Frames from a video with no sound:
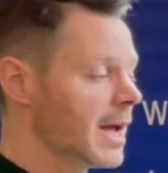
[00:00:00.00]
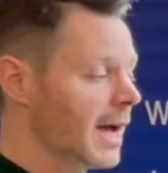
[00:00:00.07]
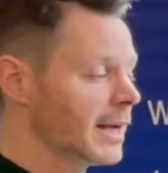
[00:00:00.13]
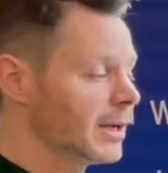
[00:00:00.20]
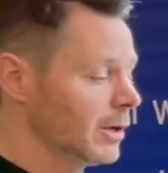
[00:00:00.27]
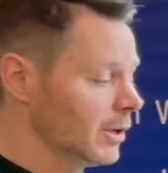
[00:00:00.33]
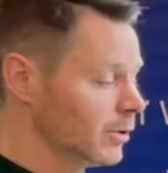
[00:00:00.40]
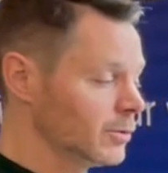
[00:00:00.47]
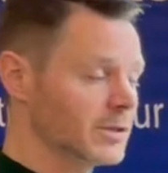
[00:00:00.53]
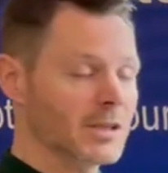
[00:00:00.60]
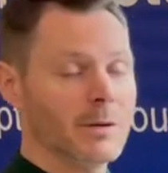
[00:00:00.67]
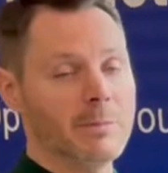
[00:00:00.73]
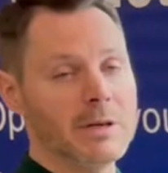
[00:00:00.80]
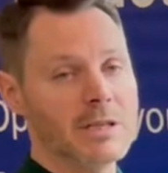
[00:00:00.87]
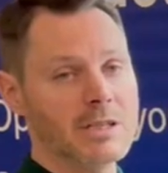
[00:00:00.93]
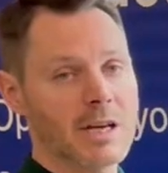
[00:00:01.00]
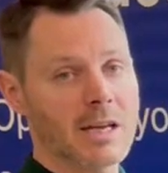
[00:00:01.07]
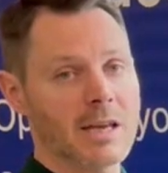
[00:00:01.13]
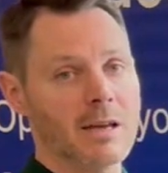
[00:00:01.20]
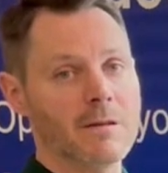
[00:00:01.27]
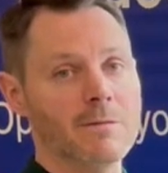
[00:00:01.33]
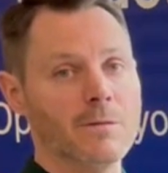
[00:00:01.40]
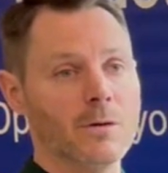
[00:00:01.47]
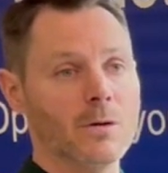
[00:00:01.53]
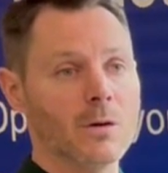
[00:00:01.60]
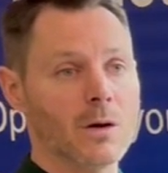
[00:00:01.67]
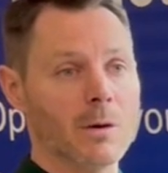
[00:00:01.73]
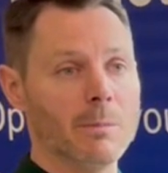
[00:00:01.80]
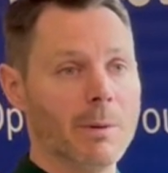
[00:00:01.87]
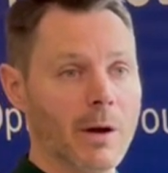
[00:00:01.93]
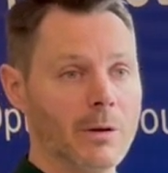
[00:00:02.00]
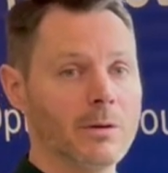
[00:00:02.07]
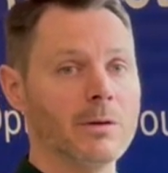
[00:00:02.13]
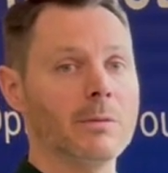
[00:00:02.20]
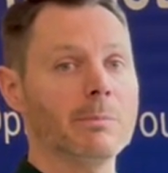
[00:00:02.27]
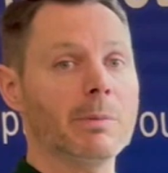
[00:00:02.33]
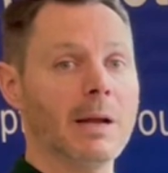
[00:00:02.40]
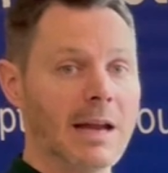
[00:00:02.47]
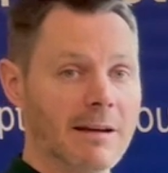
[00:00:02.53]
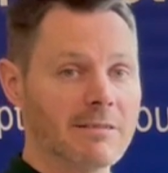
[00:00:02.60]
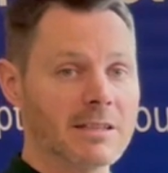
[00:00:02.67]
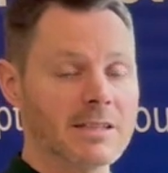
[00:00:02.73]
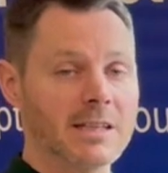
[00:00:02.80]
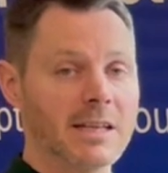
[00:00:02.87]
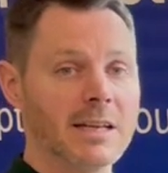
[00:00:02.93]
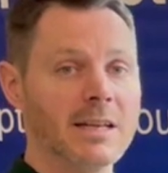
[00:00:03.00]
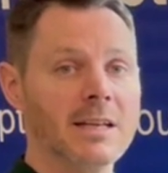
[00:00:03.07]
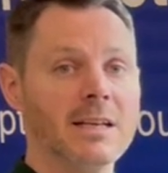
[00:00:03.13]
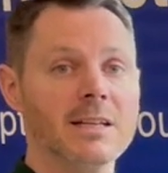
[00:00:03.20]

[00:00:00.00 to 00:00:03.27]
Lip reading: and it will also be checking for component polarity.